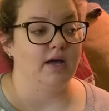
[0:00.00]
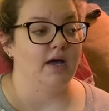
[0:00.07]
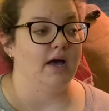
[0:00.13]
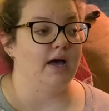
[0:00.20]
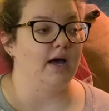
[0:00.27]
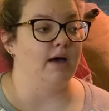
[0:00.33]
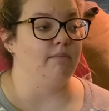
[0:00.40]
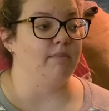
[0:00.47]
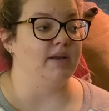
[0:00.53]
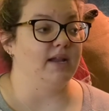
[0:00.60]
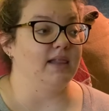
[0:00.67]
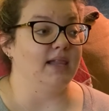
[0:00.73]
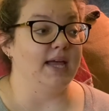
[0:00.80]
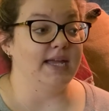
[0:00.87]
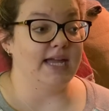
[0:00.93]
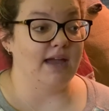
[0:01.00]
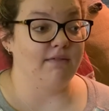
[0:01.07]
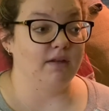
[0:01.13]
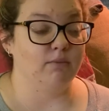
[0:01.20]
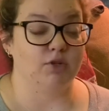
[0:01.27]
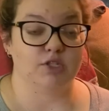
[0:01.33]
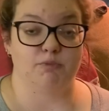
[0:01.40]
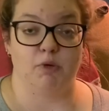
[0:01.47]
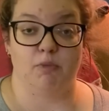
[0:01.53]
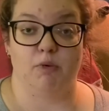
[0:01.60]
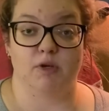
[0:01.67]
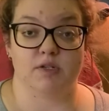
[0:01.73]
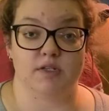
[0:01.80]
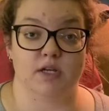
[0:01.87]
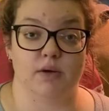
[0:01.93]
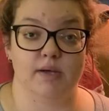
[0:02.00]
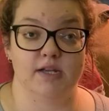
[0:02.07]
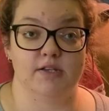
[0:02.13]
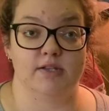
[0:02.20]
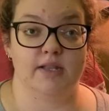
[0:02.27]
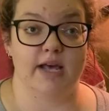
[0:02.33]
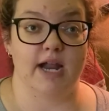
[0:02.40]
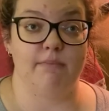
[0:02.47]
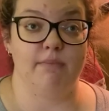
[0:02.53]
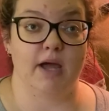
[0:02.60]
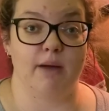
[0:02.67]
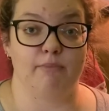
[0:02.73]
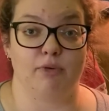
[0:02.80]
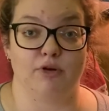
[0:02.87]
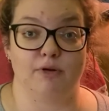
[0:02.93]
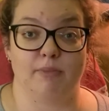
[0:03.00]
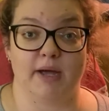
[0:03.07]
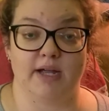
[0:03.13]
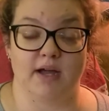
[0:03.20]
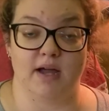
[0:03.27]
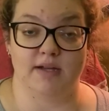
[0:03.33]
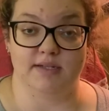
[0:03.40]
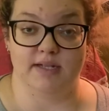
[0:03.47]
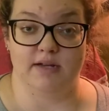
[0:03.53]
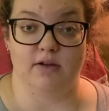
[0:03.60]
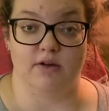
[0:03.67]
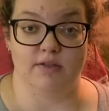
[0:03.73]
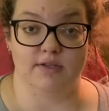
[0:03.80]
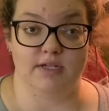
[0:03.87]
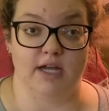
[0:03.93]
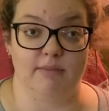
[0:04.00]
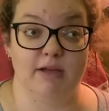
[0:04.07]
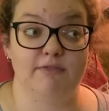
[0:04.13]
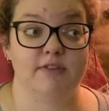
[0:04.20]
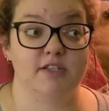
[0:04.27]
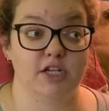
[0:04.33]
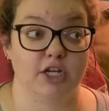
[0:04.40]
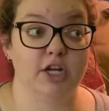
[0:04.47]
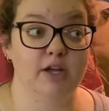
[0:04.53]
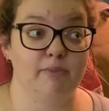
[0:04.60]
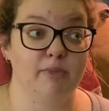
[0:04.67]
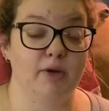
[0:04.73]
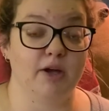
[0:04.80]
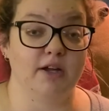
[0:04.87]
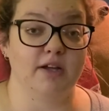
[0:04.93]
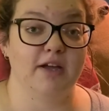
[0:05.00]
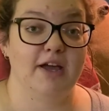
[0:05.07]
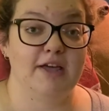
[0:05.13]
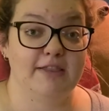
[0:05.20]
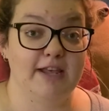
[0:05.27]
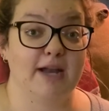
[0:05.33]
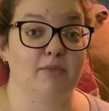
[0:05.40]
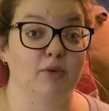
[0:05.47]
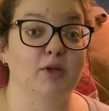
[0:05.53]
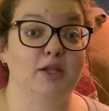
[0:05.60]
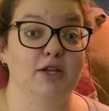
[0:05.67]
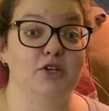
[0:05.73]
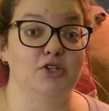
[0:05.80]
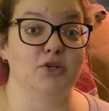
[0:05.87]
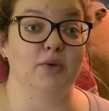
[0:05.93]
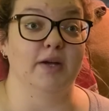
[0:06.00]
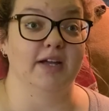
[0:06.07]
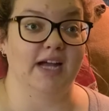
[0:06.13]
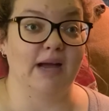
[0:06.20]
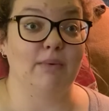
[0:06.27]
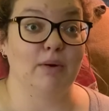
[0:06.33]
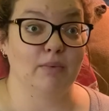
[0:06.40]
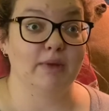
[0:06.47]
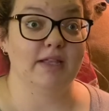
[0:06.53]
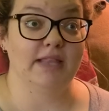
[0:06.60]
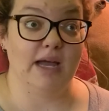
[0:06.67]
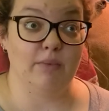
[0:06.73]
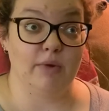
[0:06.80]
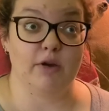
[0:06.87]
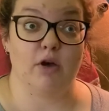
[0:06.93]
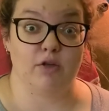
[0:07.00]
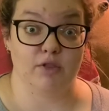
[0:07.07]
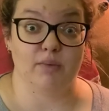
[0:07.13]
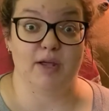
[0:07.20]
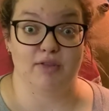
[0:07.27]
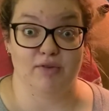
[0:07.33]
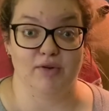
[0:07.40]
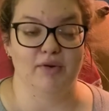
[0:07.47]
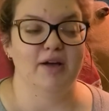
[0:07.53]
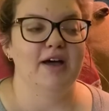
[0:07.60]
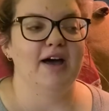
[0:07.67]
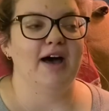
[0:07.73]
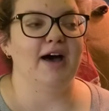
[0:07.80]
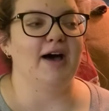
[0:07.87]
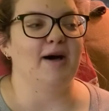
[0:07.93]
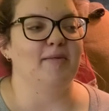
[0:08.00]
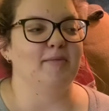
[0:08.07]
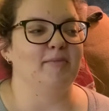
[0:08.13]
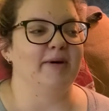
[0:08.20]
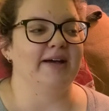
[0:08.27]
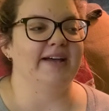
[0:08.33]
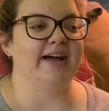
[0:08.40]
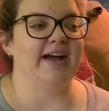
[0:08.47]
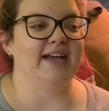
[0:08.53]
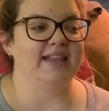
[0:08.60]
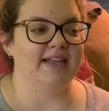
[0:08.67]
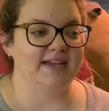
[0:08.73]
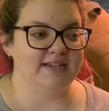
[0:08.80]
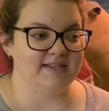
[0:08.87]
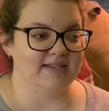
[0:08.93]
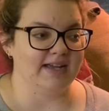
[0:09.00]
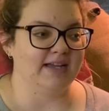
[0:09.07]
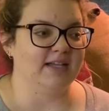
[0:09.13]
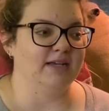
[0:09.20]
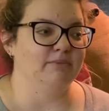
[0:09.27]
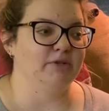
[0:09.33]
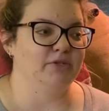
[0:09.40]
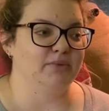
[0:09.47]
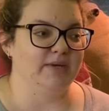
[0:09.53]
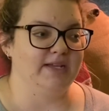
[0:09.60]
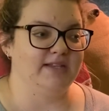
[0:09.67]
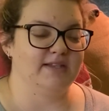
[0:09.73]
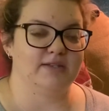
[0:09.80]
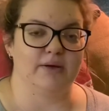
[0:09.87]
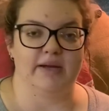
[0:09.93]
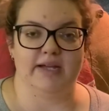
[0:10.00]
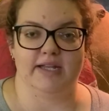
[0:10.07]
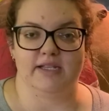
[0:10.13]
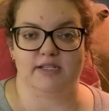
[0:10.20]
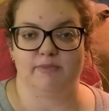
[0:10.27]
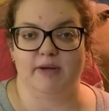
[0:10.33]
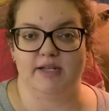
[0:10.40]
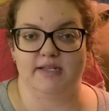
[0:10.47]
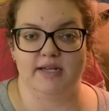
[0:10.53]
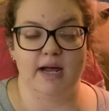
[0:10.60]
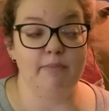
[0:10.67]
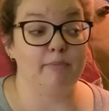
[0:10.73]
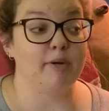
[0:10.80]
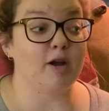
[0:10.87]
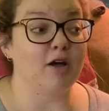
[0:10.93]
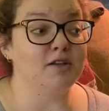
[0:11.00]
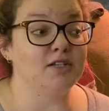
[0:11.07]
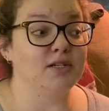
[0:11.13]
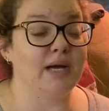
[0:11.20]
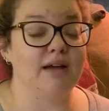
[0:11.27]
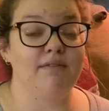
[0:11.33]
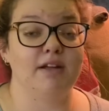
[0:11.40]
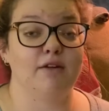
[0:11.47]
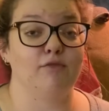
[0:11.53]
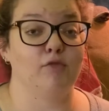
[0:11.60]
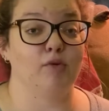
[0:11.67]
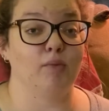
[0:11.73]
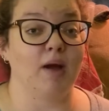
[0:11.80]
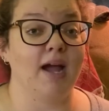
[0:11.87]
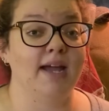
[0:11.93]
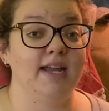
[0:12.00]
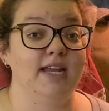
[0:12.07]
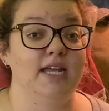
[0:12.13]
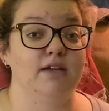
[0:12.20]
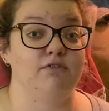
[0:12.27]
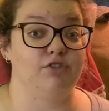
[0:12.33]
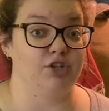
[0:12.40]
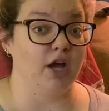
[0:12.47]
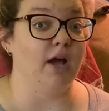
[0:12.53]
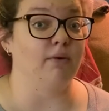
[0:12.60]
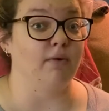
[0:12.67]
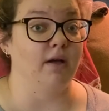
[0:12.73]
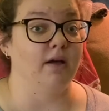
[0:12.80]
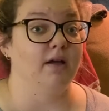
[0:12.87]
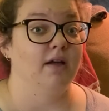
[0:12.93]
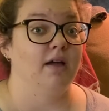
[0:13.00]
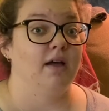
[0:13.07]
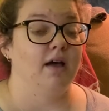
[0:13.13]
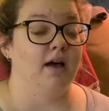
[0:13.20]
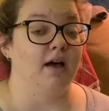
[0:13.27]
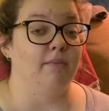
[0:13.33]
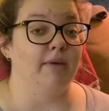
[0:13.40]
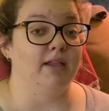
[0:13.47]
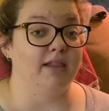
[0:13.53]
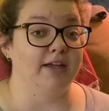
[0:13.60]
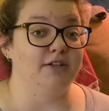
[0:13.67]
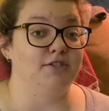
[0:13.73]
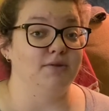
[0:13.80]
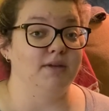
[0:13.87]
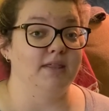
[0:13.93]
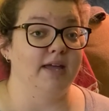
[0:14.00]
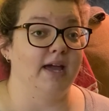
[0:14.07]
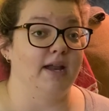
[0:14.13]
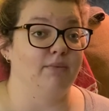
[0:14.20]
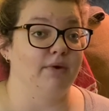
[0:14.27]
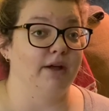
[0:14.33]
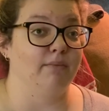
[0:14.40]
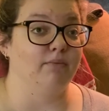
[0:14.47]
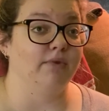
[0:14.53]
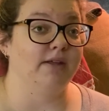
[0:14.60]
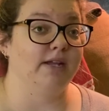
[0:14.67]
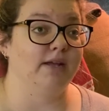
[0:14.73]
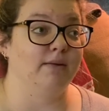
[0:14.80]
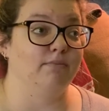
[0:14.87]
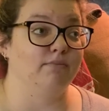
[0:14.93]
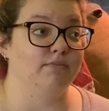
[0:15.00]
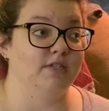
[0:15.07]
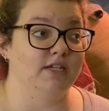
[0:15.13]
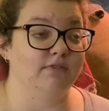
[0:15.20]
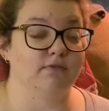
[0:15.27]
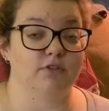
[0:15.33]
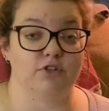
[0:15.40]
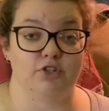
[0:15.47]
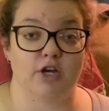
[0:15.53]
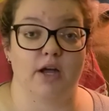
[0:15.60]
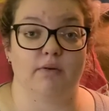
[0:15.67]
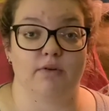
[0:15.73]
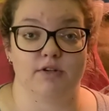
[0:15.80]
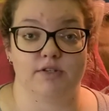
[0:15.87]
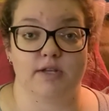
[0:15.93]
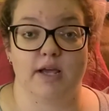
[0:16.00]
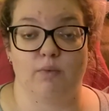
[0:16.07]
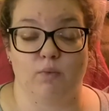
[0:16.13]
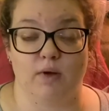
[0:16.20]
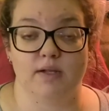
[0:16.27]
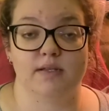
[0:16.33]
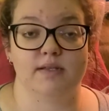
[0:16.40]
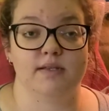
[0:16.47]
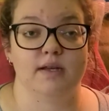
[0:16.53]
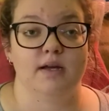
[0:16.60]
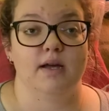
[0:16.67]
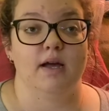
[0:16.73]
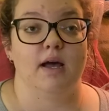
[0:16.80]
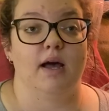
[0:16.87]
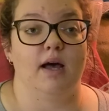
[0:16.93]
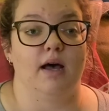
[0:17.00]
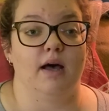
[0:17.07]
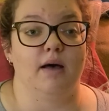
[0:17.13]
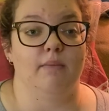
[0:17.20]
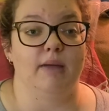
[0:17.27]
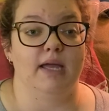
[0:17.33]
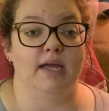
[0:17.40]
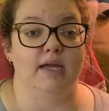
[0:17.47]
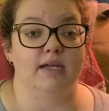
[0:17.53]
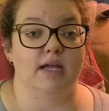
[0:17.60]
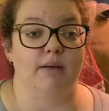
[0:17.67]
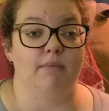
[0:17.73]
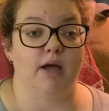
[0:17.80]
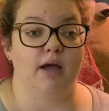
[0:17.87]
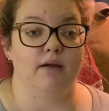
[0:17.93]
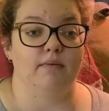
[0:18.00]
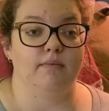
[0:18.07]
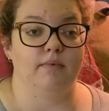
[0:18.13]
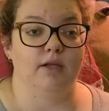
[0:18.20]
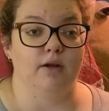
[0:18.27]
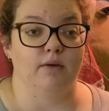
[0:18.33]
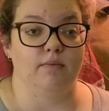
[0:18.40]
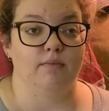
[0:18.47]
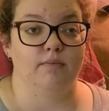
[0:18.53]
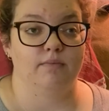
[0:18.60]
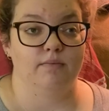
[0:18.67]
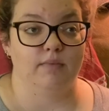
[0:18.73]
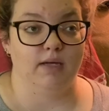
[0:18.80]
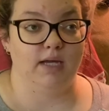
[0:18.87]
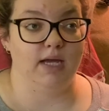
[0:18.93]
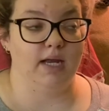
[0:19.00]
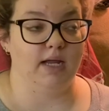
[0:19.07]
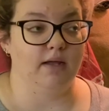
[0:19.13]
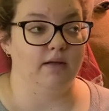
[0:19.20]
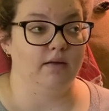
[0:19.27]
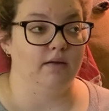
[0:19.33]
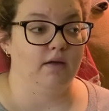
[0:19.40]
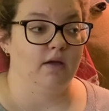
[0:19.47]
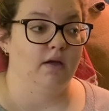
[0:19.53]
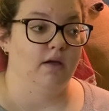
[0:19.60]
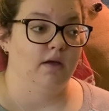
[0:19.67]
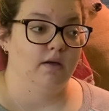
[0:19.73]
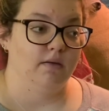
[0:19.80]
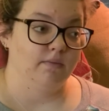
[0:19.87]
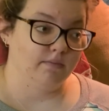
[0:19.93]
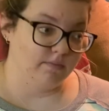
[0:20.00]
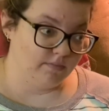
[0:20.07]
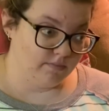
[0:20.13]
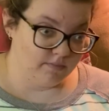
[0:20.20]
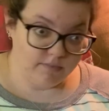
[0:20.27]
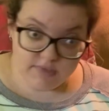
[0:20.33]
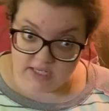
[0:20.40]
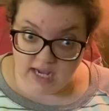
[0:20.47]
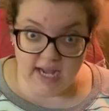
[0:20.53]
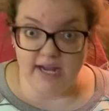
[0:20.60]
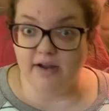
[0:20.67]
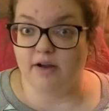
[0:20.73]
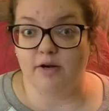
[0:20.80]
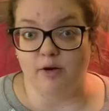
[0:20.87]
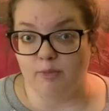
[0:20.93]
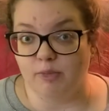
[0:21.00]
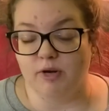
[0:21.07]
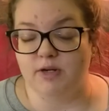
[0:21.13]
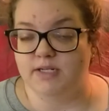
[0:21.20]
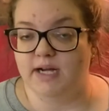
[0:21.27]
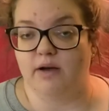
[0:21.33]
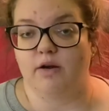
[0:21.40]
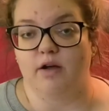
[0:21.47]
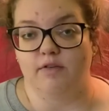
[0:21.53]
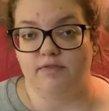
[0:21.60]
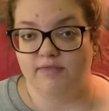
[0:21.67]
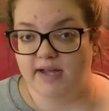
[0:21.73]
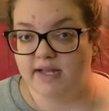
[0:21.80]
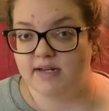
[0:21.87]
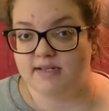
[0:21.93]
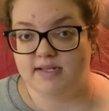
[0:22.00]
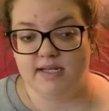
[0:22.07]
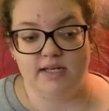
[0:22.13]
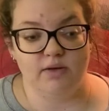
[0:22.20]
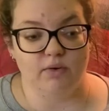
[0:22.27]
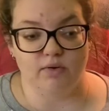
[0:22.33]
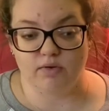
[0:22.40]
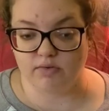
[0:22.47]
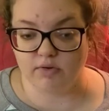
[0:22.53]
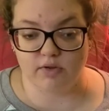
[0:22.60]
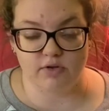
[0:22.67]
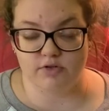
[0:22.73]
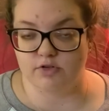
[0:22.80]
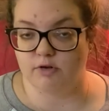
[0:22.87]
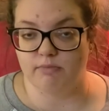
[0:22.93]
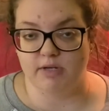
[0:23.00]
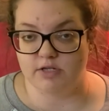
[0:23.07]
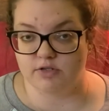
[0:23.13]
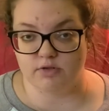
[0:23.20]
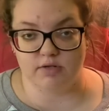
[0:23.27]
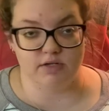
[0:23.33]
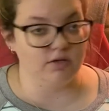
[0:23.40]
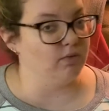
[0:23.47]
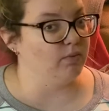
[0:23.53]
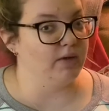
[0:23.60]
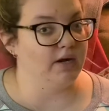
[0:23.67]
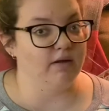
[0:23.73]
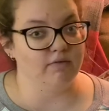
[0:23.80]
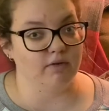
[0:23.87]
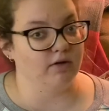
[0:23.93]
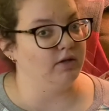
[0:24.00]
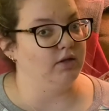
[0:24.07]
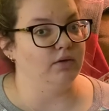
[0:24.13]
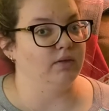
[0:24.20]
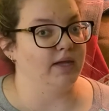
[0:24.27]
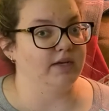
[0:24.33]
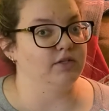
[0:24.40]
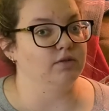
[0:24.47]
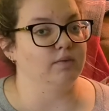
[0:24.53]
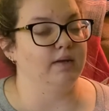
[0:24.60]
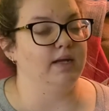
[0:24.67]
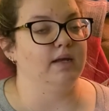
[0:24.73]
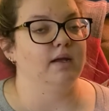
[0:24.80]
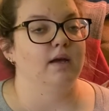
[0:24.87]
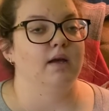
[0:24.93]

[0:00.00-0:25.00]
But I like having multiple books going so that I'm not bored by content all the time. If it's a good book that I'm really enjoying, I will read that one all the way through. But I like cycling between so I can spice it up, but also having a variety of genre. I like doing that where I'm reading different genres at once, and I'm not, getting tired or burnt out on fantasy or thrillers or mysteries or whatever you like to read.